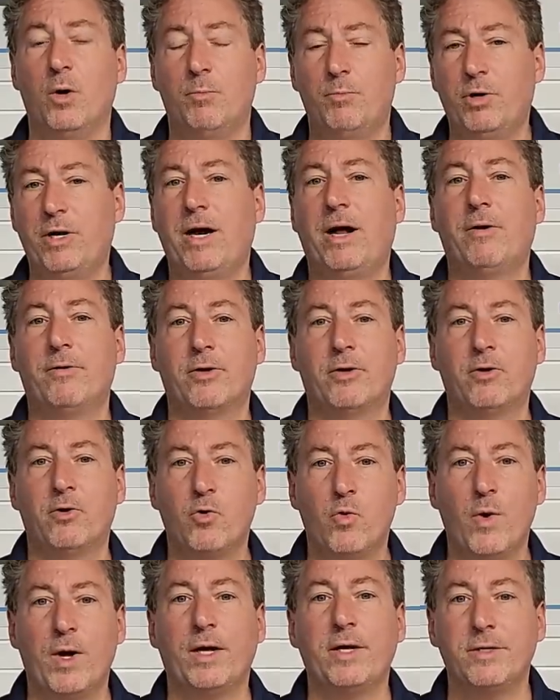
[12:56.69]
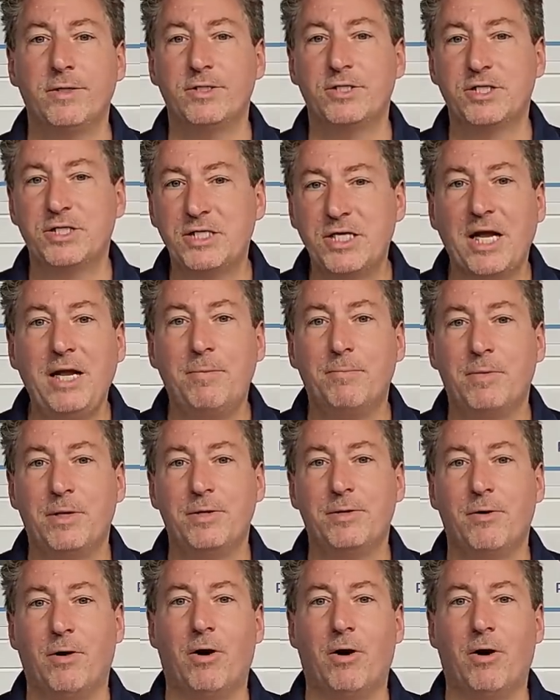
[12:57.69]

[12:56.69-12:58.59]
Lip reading: put out a quick statement